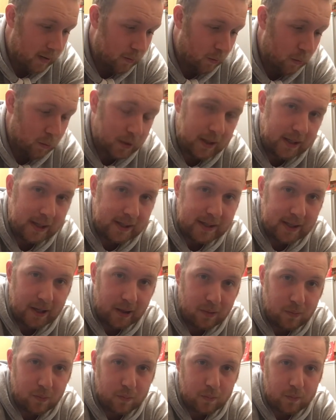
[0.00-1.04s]
All you need to
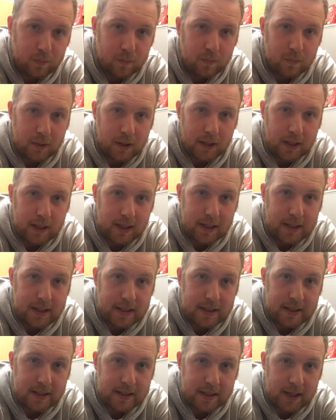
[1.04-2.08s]
do
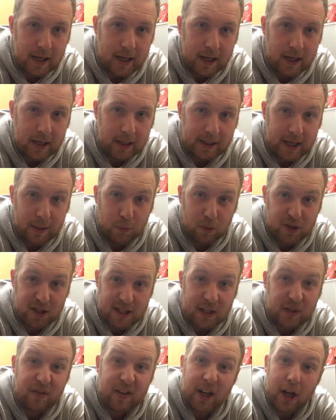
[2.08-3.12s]
is keep watching
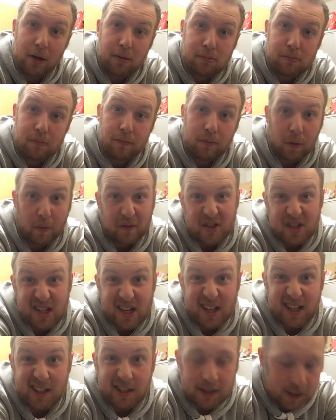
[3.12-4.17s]
this video, obviously,